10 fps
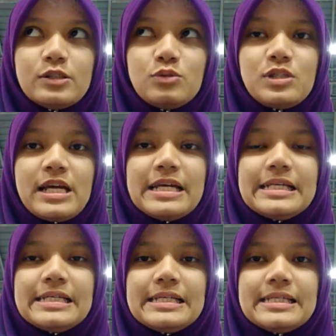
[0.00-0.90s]
today
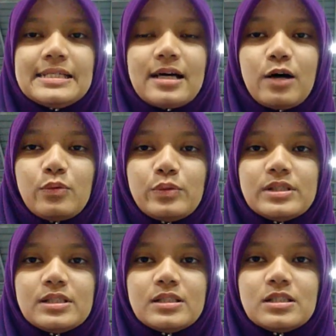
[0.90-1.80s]
is our
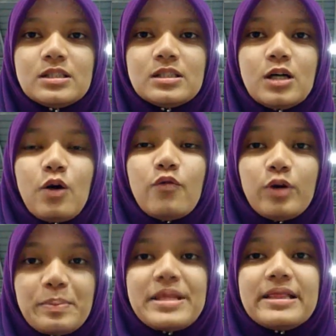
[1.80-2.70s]

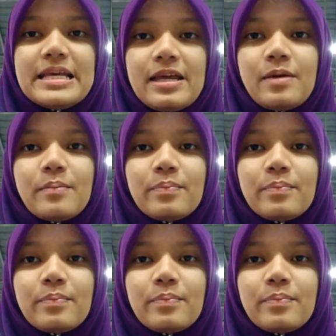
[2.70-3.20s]
fourth meeting,